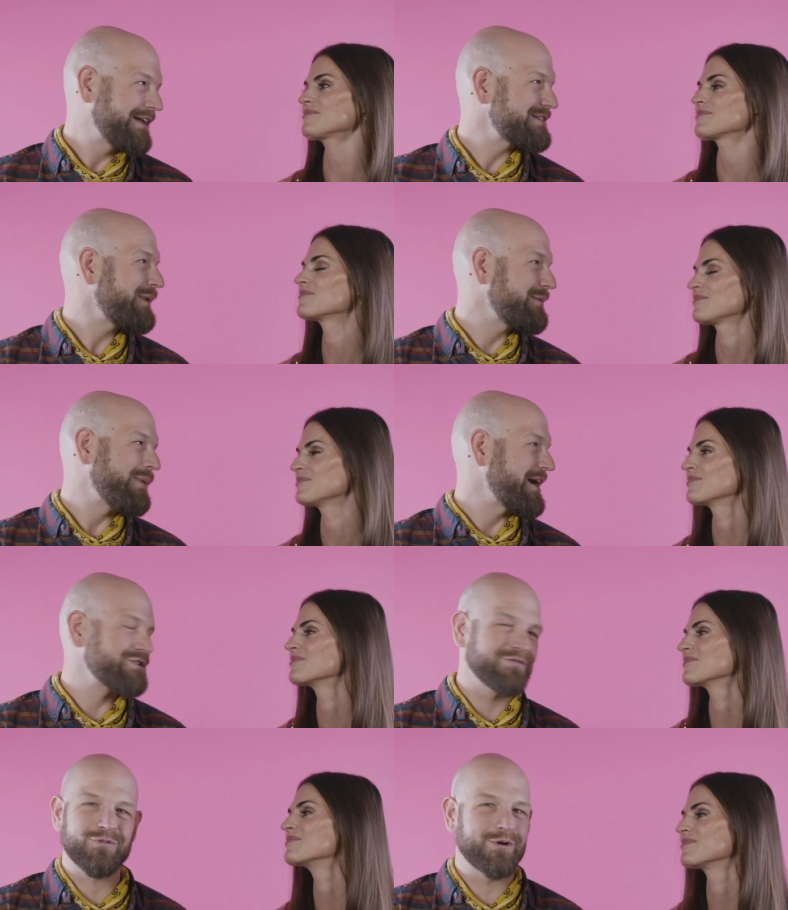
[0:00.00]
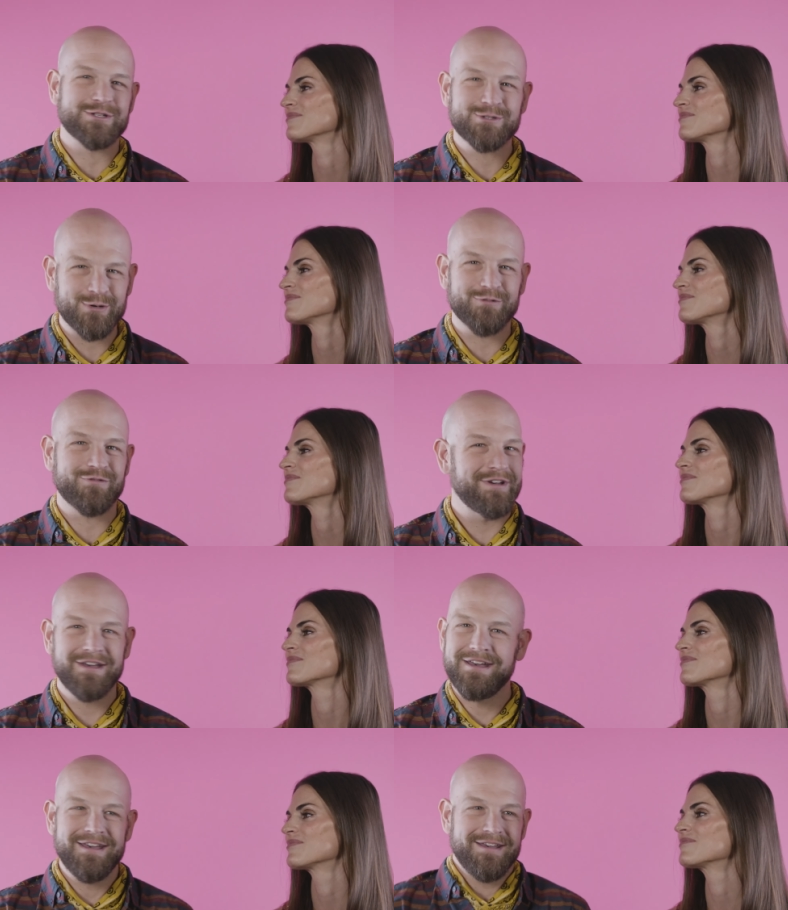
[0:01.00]
Speaker 1: that's my passion for it is sort of
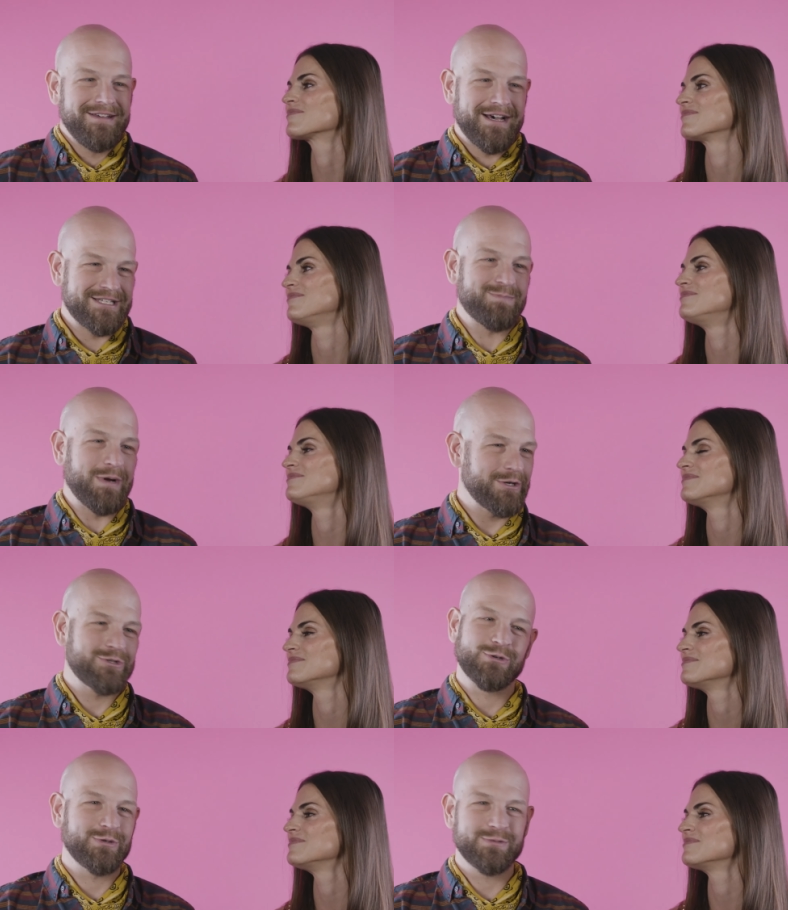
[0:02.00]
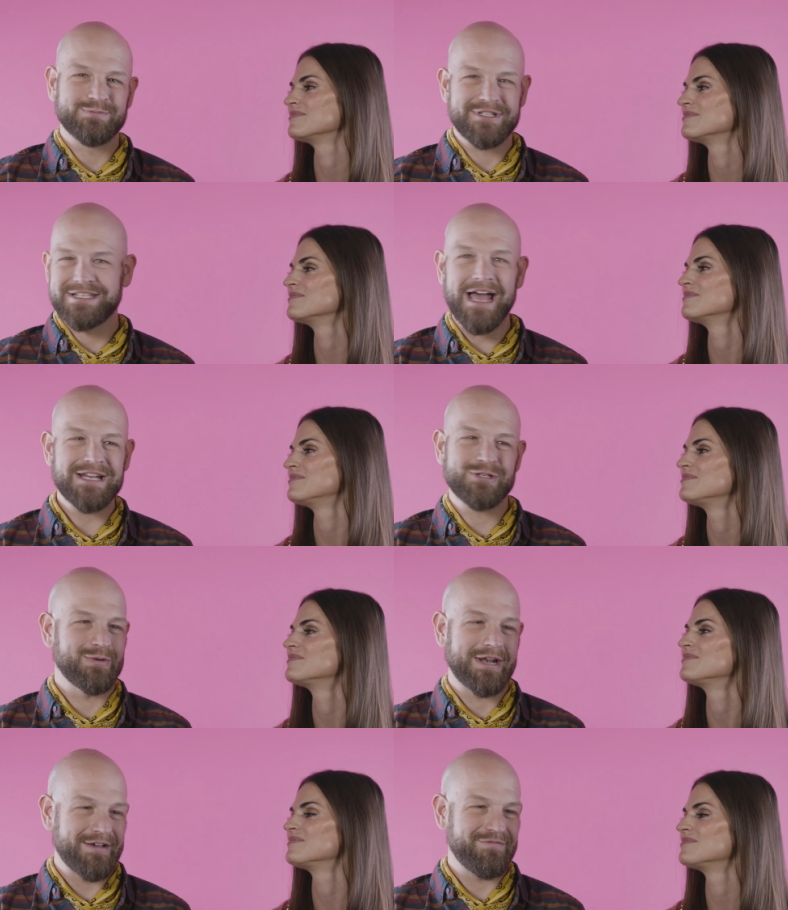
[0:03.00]
a spiritual side to
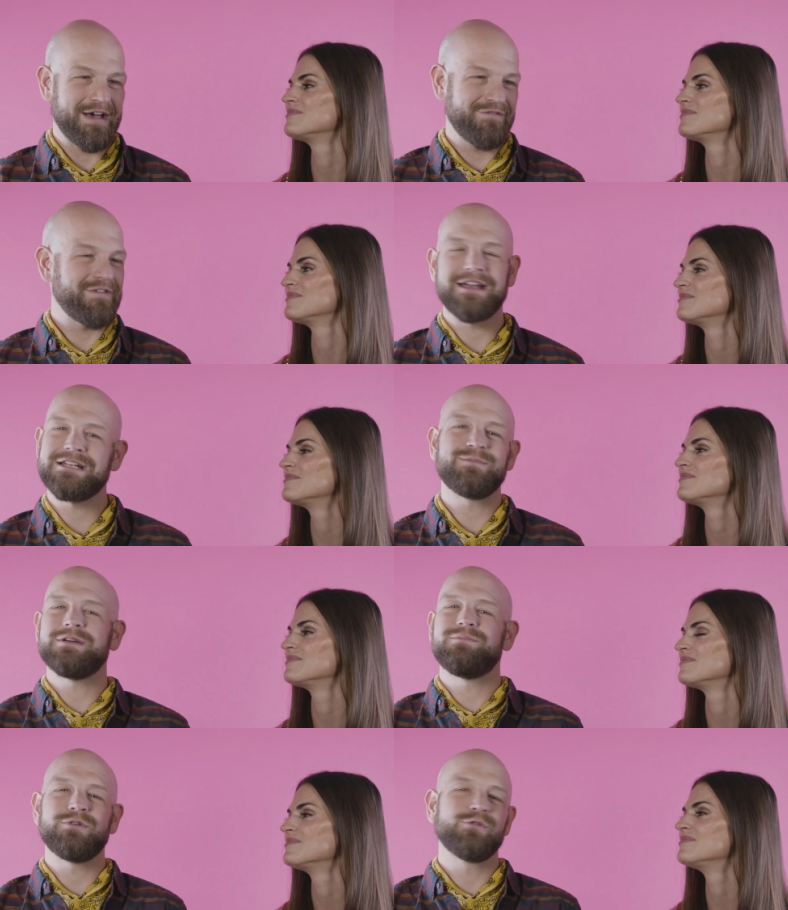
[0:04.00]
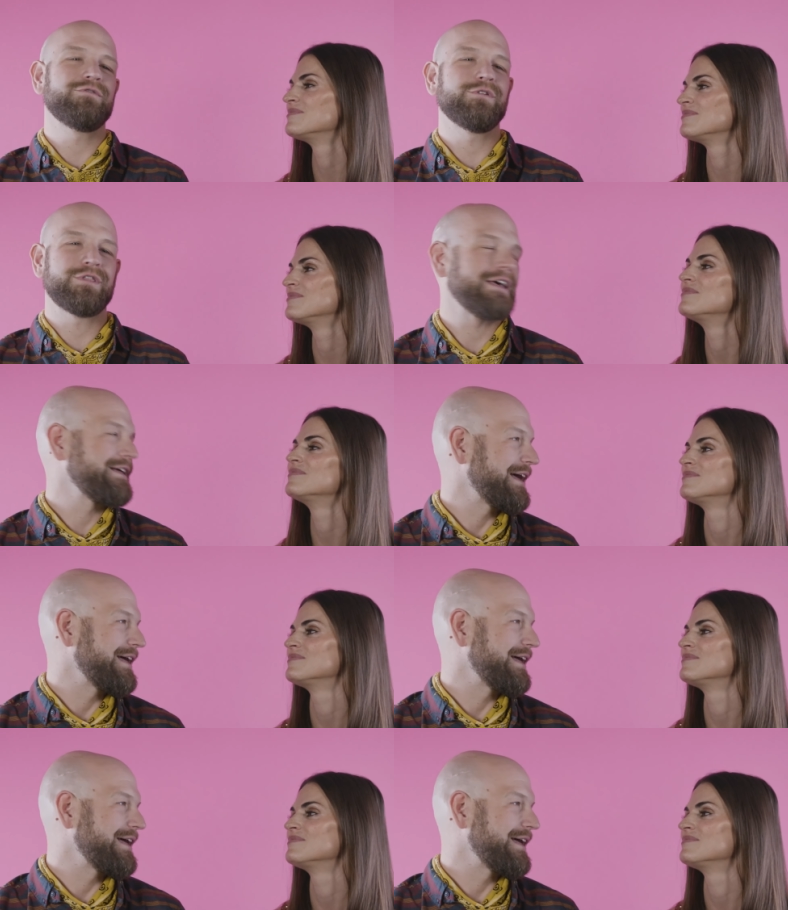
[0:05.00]
it. I, I find it to be a beautiful thing